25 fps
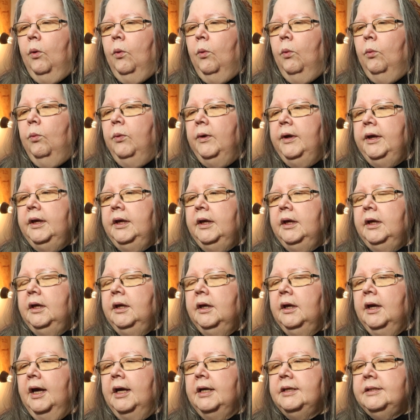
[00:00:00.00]

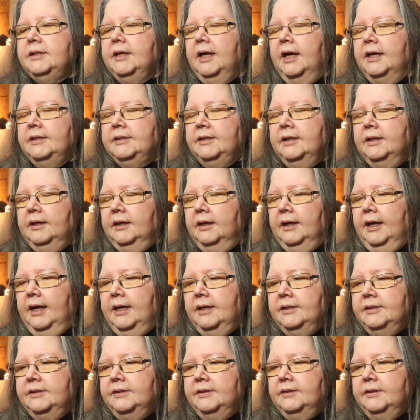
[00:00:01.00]
we, as
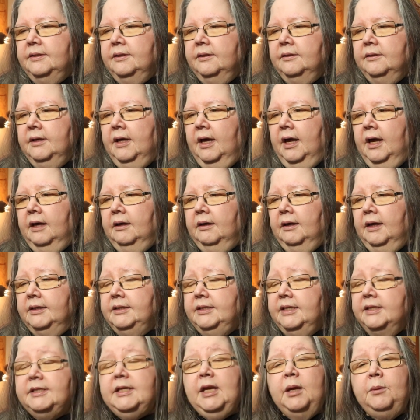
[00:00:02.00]
a
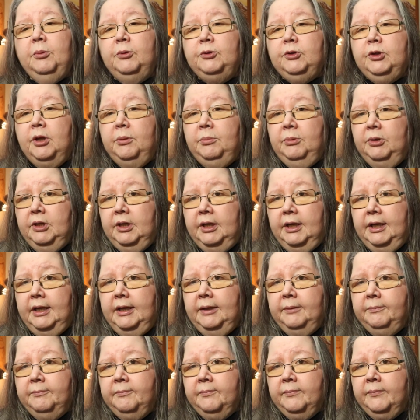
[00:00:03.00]
disabled
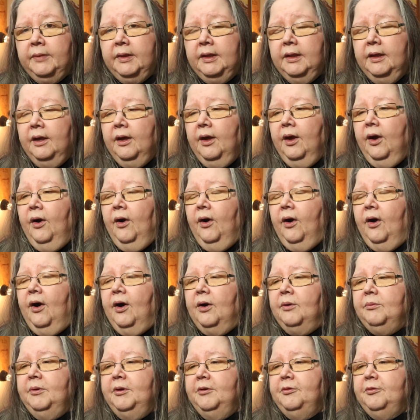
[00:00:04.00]
community,
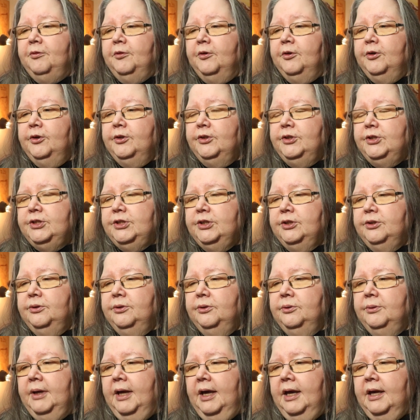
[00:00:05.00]
are referred
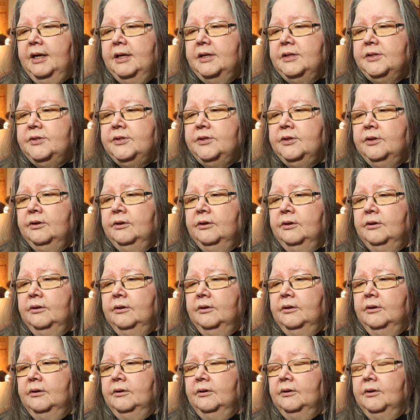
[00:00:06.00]
to as
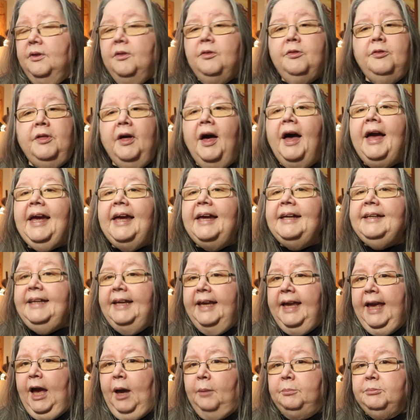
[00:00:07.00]
the
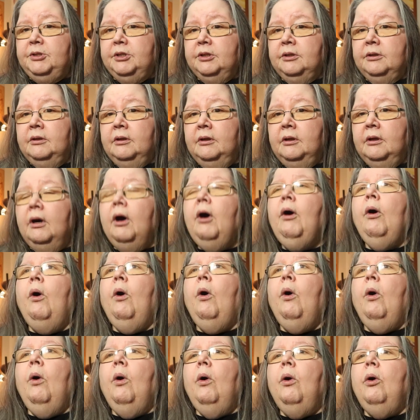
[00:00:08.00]
handicapped,
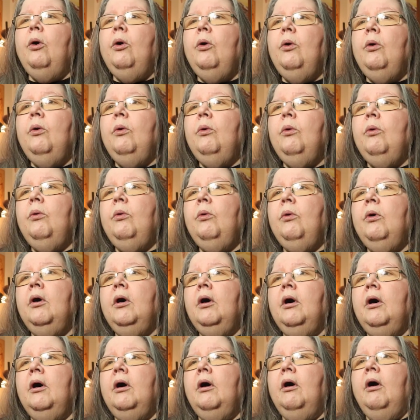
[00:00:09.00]
who
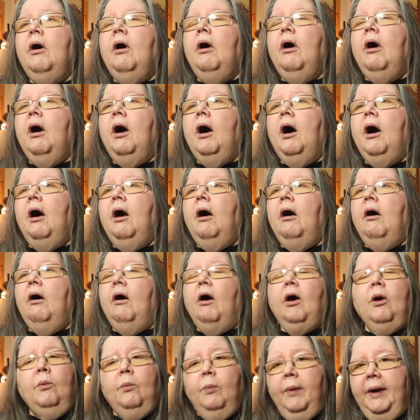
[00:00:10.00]

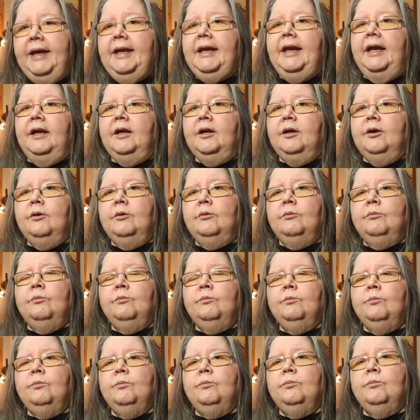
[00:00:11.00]
are waiting
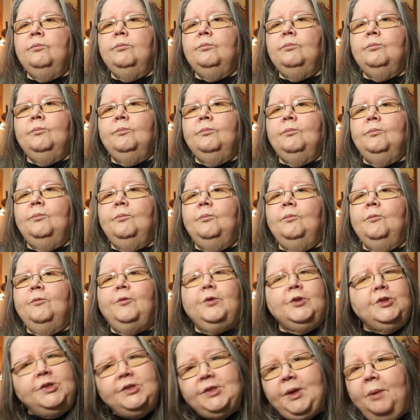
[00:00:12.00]

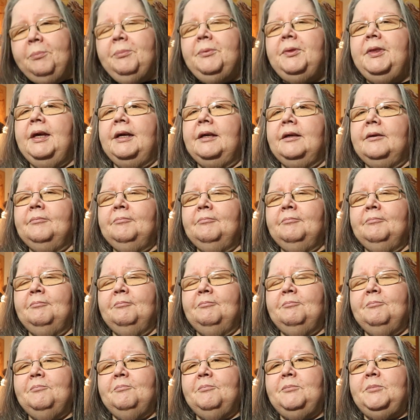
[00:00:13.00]
for something
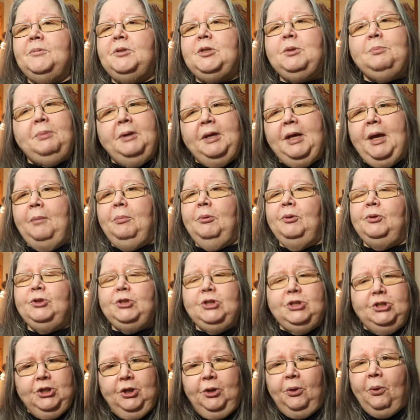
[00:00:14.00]
to be able
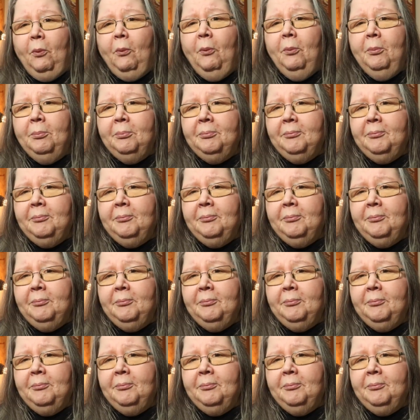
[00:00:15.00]
to do.